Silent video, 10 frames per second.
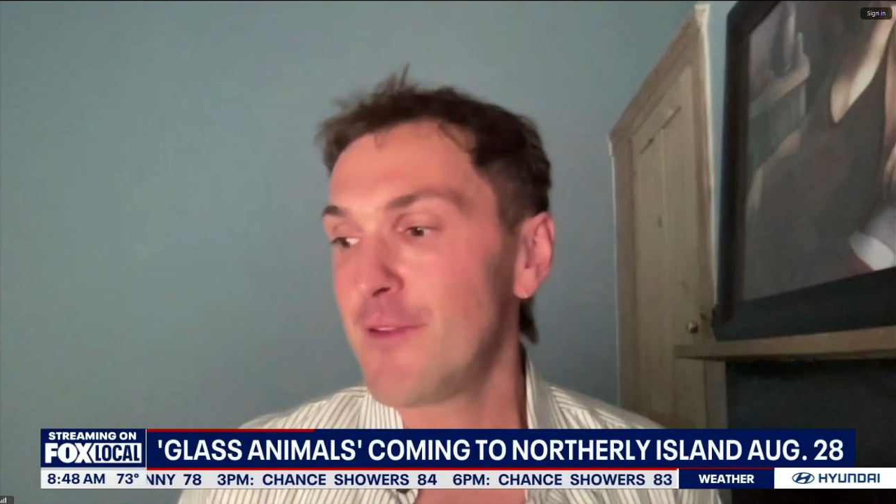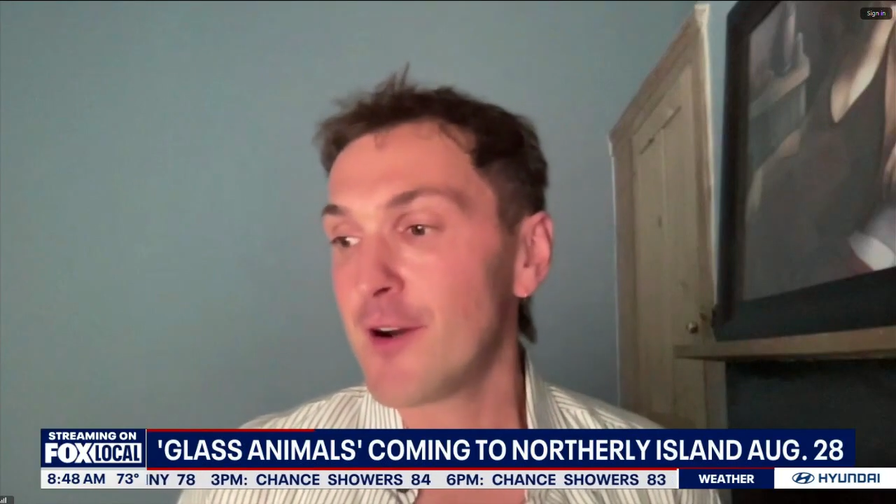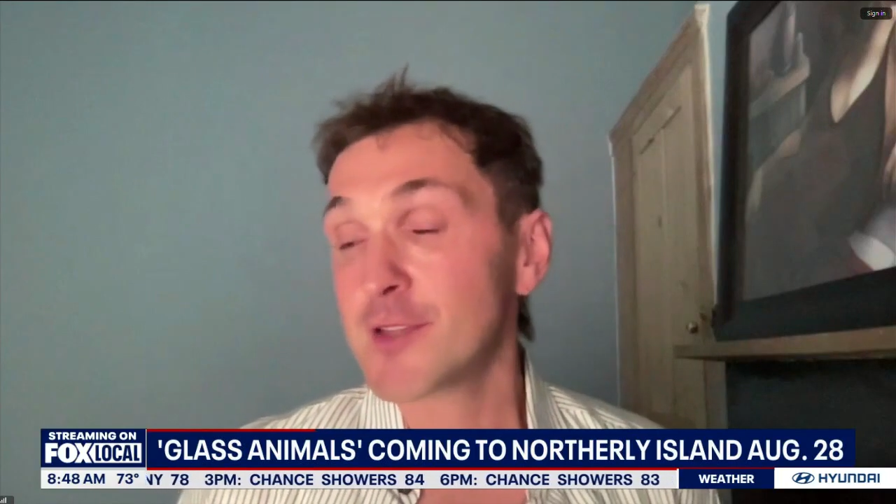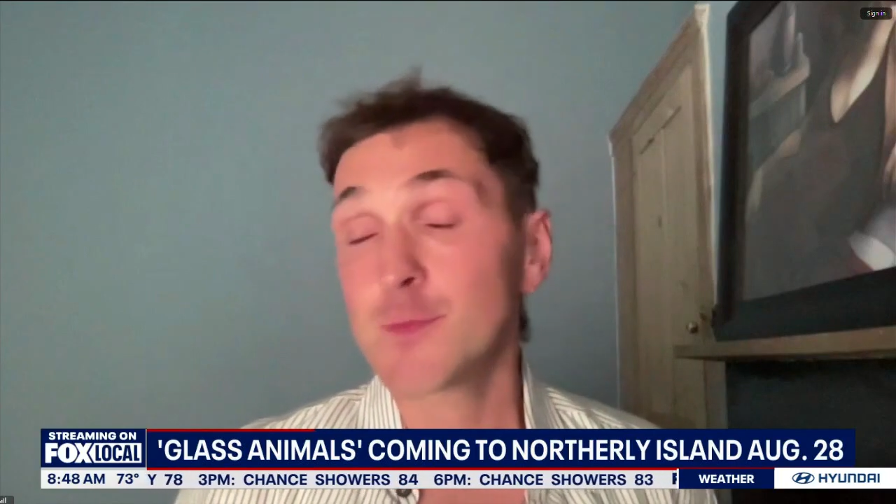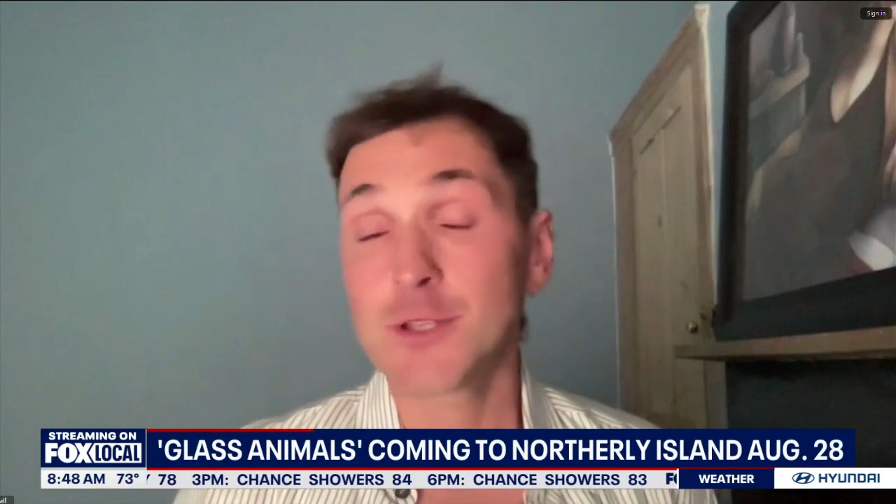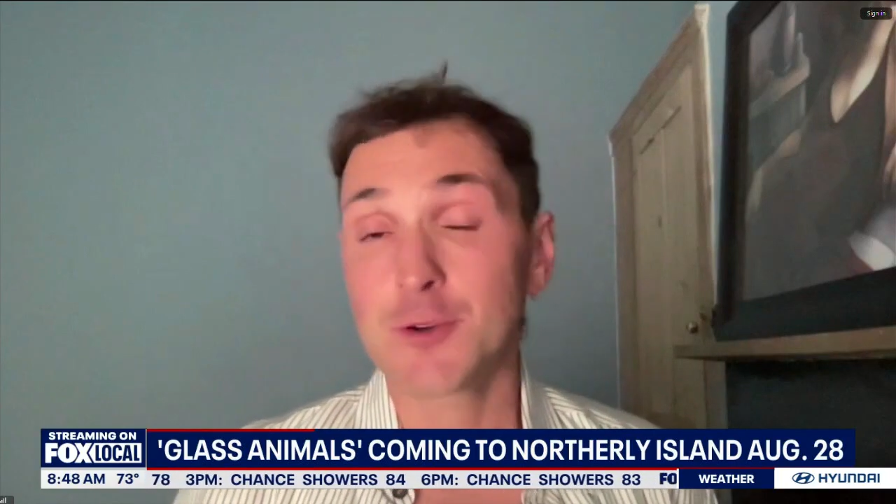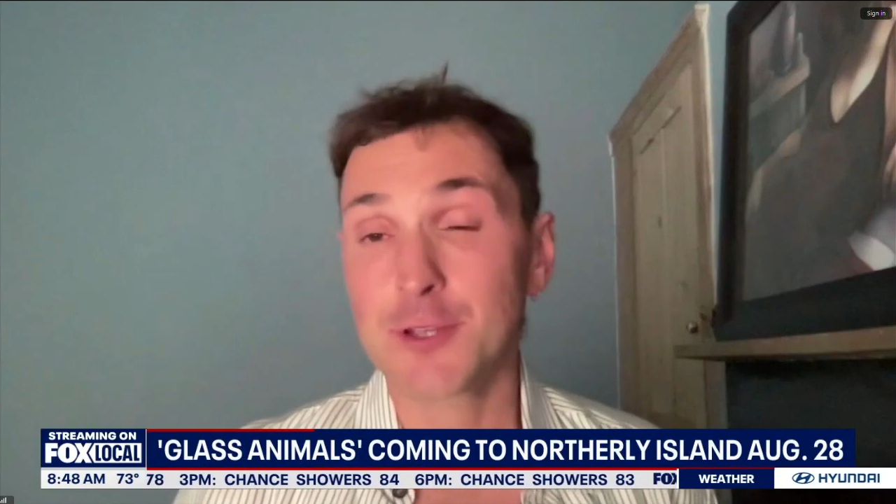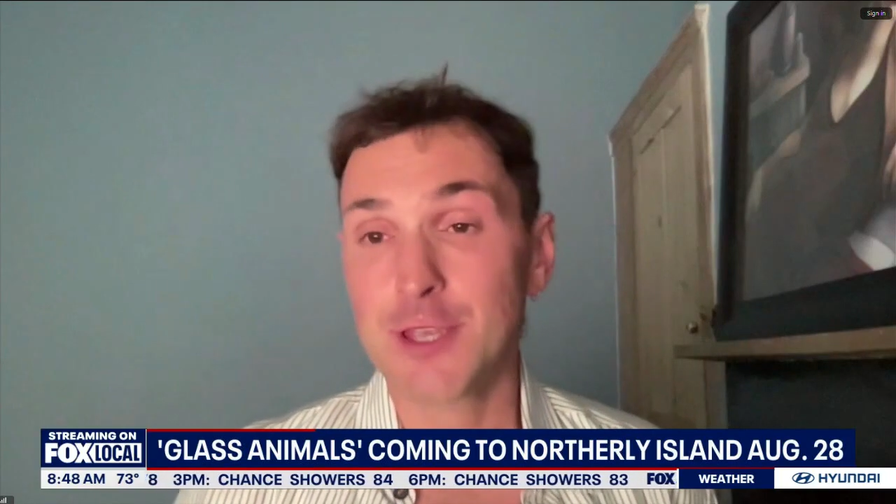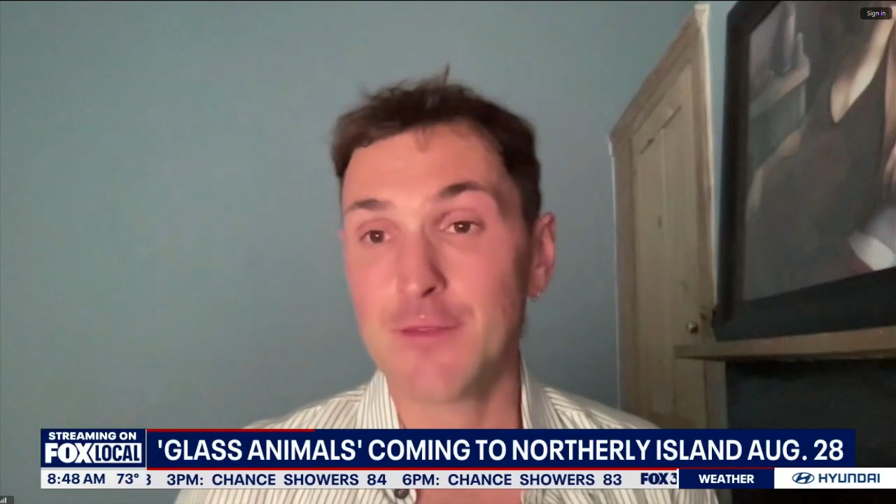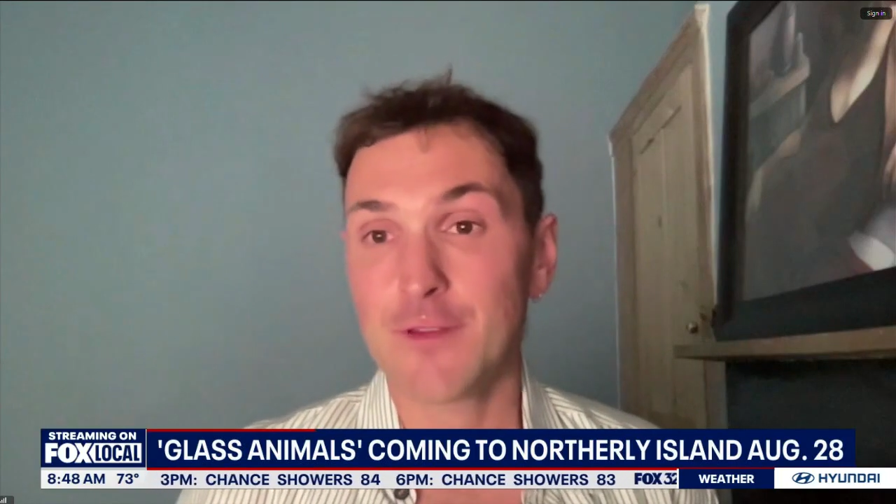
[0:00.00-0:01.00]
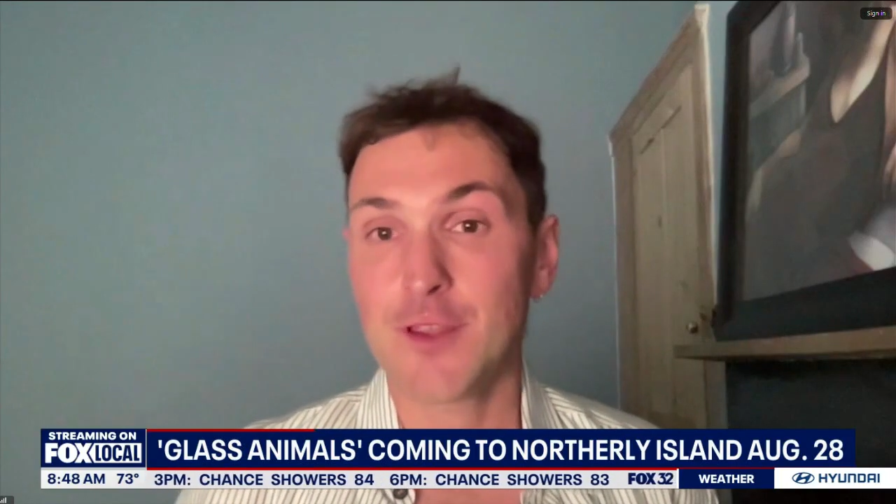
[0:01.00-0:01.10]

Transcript: vast majority of the